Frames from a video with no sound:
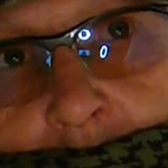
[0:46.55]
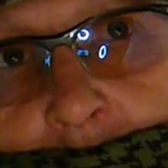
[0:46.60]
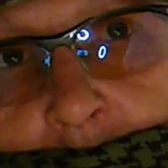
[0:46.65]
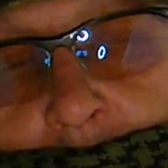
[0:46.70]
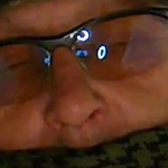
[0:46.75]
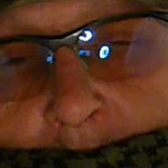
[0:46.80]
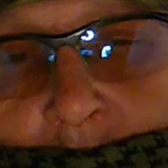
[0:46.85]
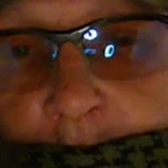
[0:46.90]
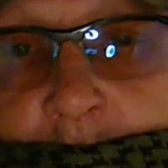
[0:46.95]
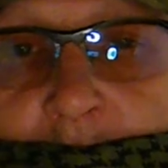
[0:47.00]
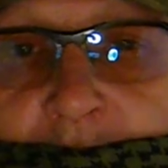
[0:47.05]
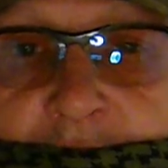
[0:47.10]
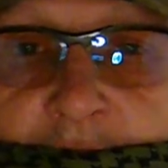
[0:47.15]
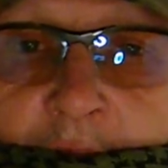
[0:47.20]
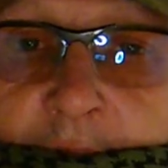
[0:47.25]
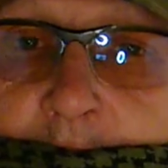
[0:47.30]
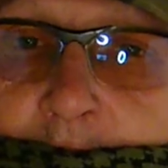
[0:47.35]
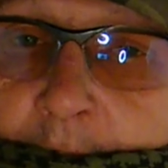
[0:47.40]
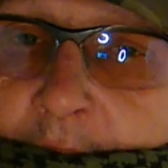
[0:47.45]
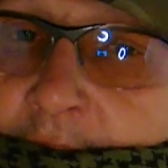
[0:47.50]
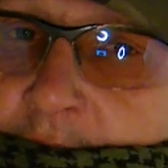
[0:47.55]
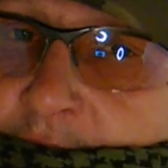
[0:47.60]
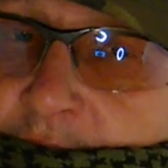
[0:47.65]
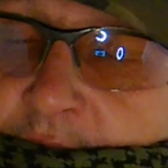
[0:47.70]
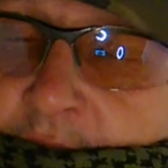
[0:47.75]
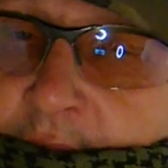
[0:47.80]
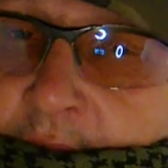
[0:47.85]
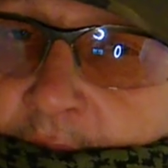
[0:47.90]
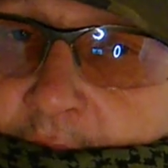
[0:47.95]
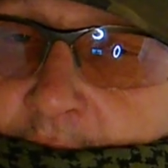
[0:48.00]
putting them side by
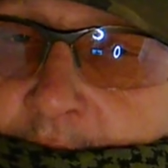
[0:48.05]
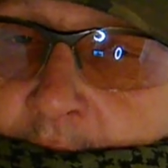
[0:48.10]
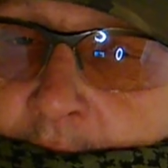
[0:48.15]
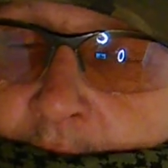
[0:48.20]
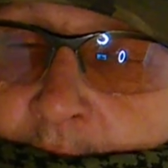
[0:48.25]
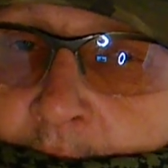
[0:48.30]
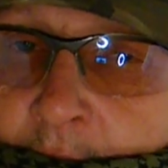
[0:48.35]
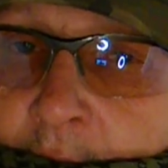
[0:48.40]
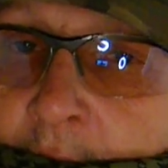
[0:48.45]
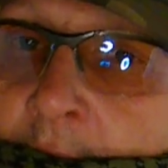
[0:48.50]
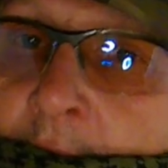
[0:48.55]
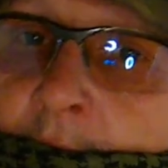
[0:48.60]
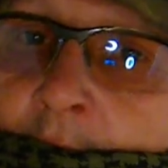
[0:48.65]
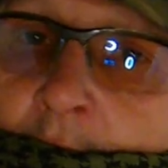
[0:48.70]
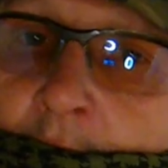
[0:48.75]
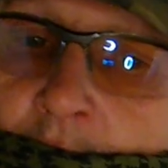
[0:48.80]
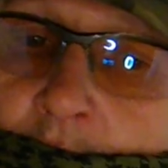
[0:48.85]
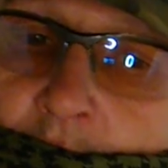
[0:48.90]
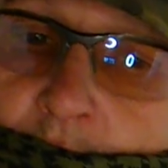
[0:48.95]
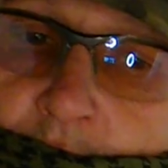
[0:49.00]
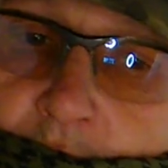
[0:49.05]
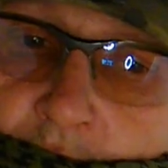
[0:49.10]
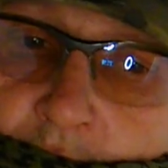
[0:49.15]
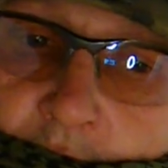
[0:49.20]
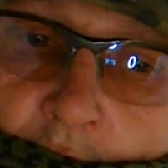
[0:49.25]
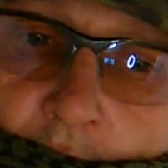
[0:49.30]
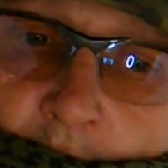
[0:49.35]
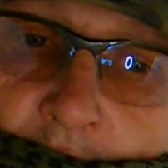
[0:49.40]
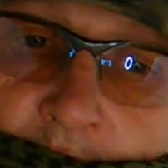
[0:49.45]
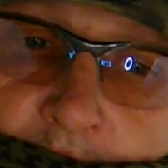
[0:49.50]
side
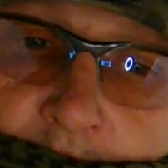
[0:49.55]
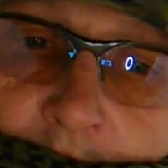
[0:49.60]
just